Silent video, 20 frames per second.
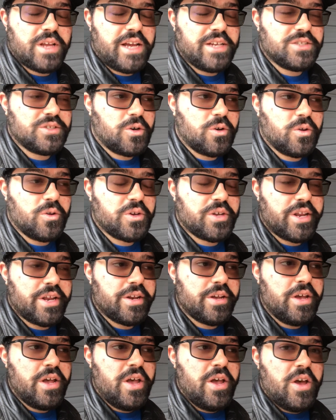I started looking at
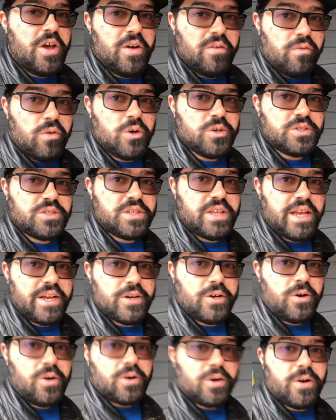versions of that
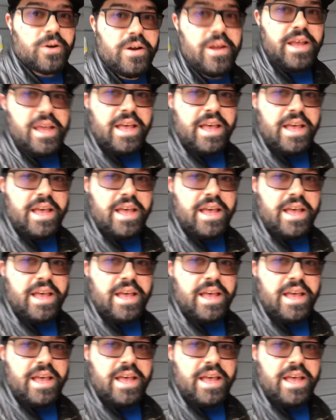car,